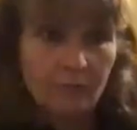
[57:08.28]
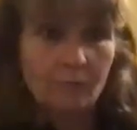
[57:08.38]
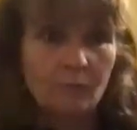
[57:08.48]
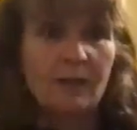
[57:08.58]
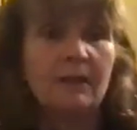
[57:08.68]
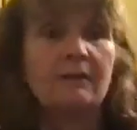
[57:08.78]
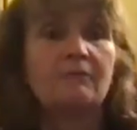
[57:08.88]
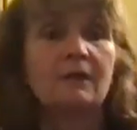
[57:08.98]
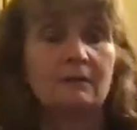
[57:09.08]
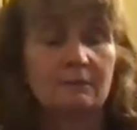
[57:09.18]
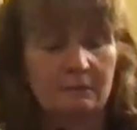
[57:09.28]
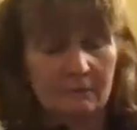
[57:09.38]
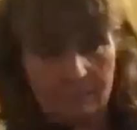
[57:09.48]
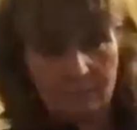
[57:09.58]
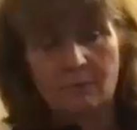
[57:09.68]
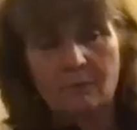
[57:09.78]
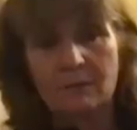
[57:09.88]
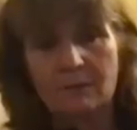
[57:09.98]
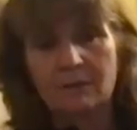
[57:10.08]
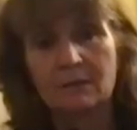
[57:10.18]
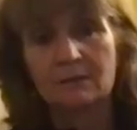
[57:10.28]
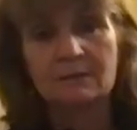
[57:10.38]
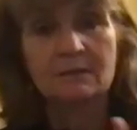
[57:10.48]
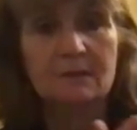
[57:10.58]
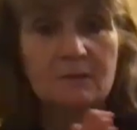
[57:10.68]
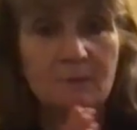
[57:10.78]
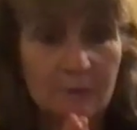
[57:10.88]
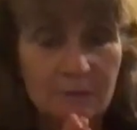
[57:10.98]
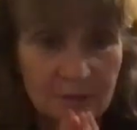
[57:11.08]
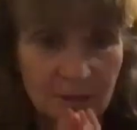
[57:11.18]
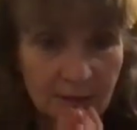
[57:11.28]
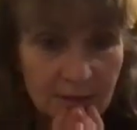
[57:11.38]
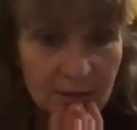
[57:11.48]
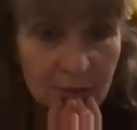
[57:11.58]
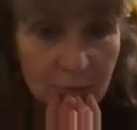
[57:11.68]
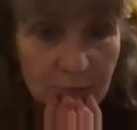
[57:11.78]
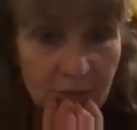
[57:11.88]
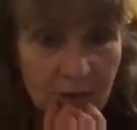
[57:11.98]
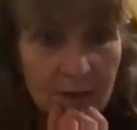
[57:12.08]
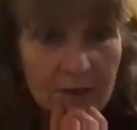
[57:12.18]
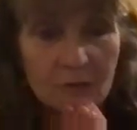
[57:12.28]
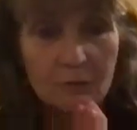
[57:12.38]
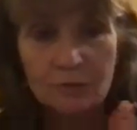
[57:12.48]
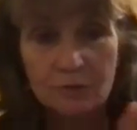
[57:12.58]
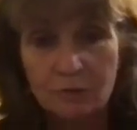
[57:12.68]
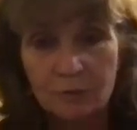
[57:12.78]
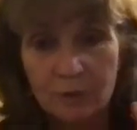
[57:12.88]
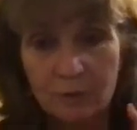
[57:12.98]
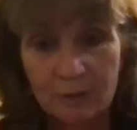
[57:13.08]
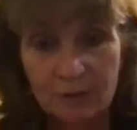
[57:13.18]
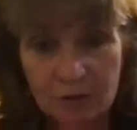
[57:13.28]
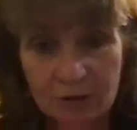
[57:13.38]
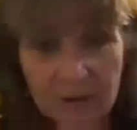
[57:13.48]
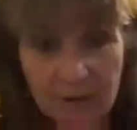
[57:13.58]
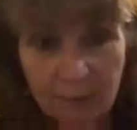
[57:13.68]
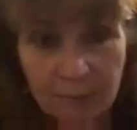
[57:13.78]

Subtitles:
the way that Americans need to understand these groups? So three questions there. I